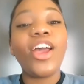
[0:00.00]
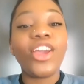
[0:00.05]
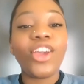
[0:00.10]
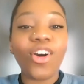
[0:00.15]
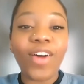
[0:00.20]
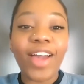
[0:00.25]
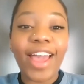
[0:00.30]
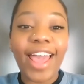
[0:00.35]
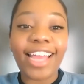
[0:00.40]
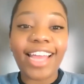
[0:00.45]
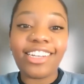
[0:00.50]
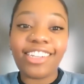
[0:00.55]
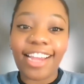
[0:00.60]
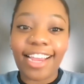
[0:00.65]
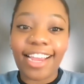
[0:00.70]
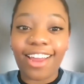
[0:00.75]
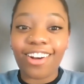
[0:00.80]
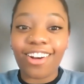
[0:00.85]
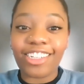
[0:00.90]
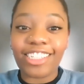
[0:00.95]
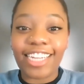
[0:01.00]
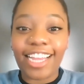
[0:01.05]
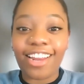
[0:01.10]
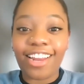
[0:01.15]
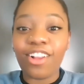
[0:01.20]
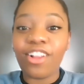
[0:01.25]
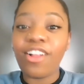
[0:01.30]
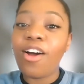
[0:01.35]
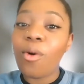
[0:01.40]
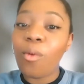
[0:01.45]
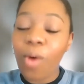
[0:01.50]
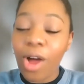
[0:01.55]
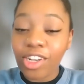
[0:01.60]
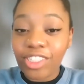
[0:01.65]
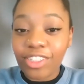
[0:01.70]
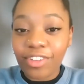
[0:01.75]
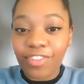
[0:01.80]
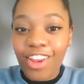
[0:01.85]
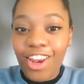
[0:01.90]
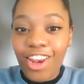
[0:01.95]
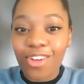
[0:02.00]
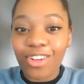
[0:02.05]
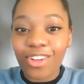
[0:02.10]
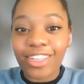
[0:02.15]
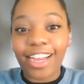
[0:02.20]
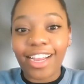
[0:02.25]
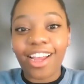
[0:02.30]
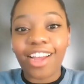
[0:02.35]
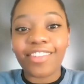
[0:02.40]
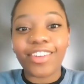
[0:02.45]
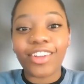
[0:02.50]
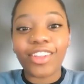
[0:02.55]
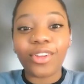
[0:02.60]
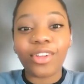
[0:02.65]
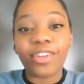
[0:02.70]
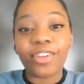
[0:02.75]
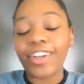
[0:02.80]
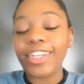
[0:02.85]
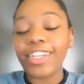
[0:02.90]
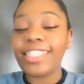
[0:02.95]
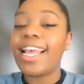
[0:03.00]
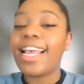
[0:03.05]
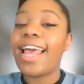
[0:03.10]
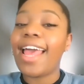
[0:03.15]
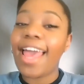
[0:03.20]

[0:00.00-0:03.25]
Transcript: go ahead, check out our channel, watch the videos that cover those first,